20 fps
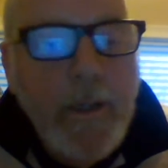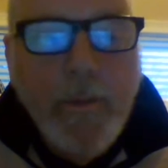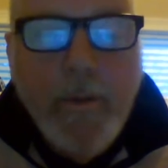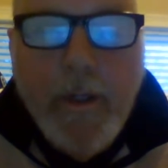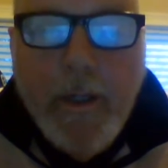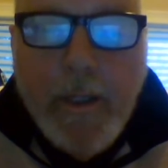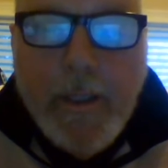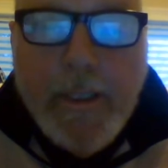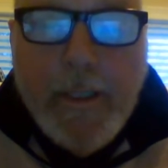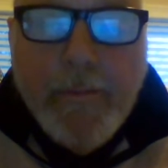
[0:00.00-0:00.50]

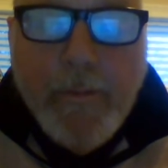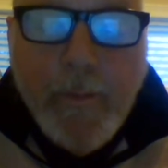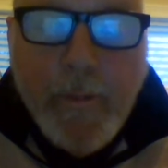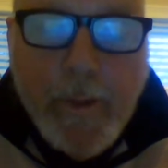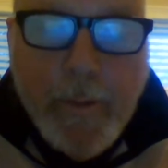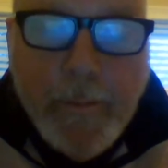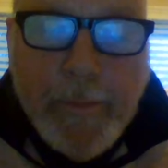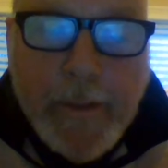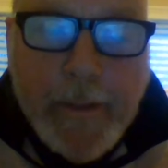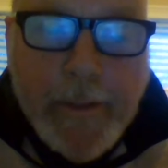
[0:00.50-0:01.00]
Well, I never
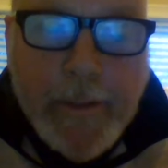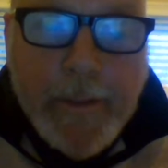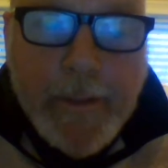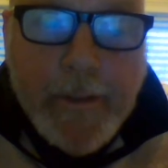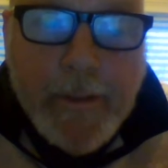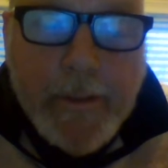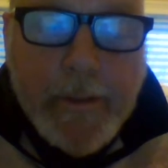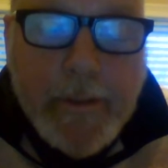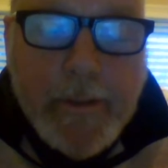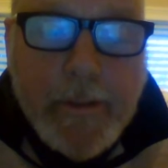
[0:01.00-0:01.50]
would have been
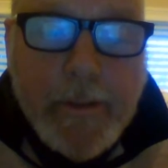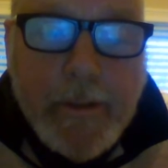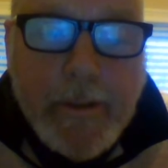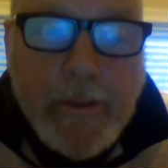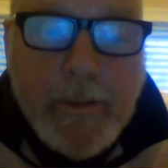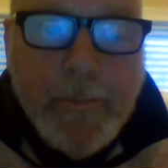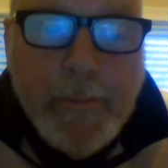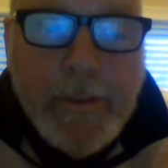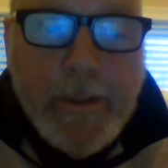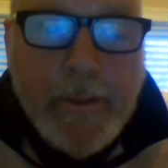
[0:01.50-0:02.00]
there
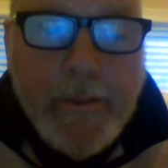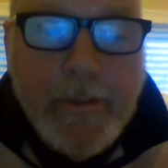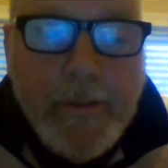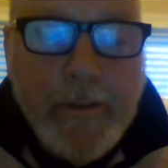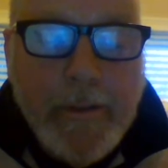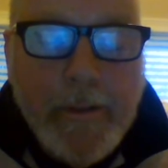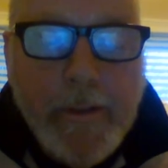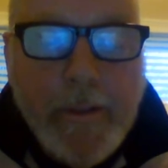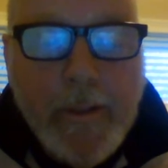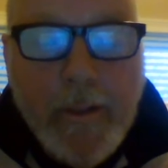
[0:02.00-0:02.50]
to minister.
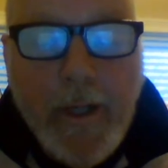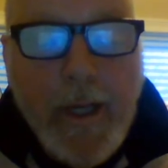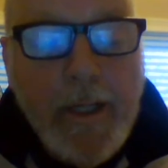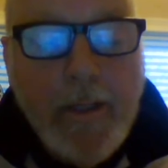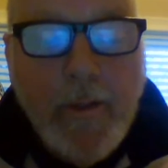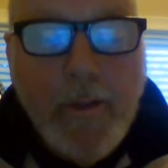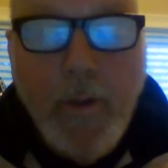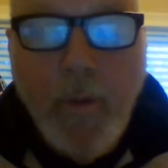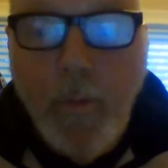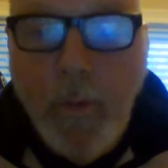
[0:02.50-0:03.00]
You know, I
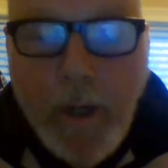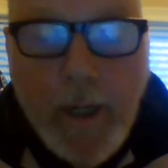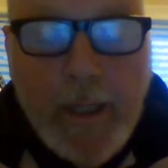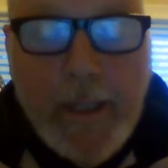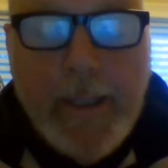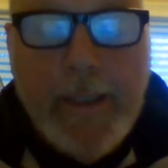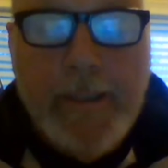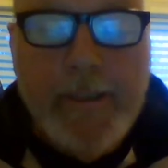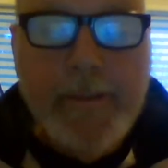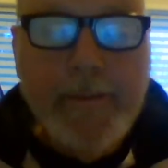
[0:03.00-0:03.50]
don't know
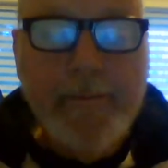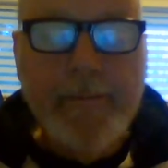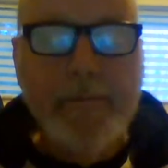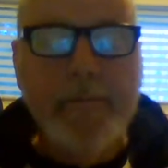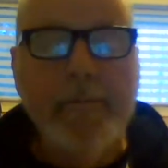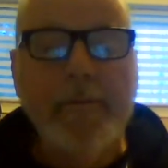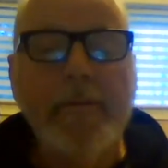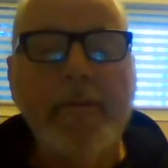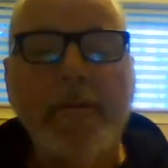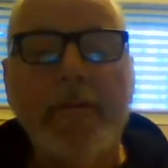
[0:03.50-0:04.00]
why,
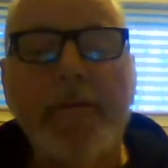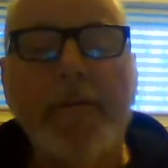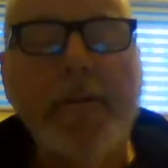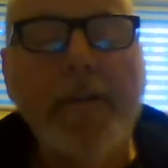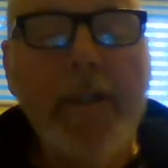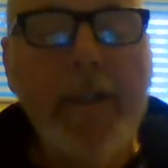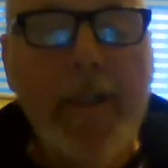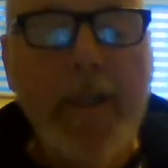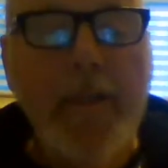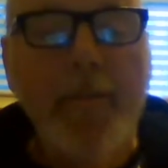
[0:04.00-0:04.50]

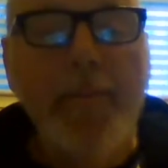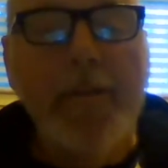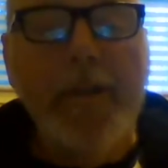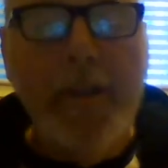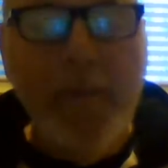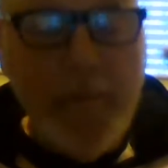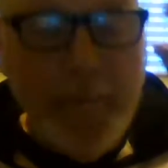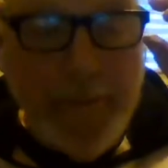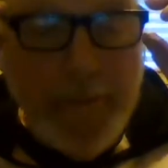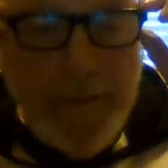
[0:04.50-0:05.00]
but
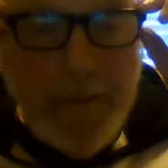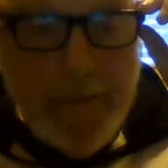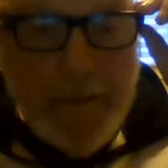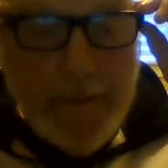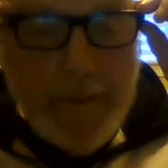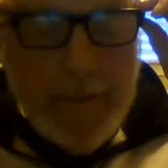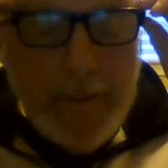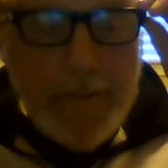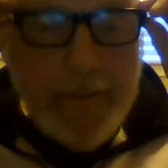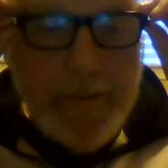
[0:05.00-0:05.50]
that was part of the
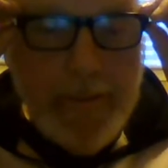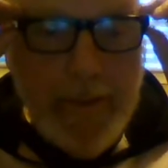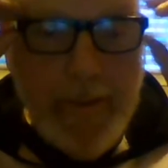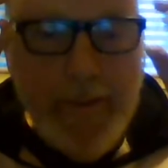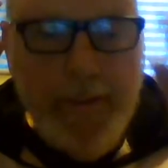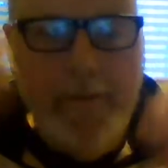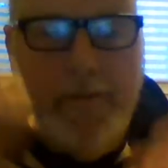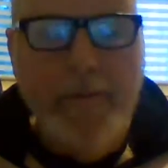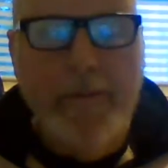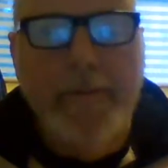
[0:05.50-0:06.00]

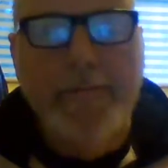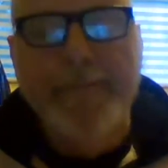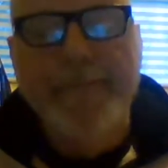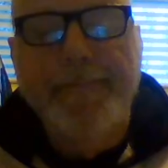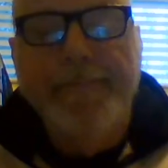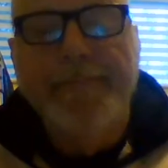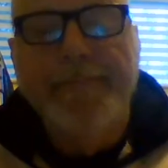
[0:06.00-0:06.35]
destination.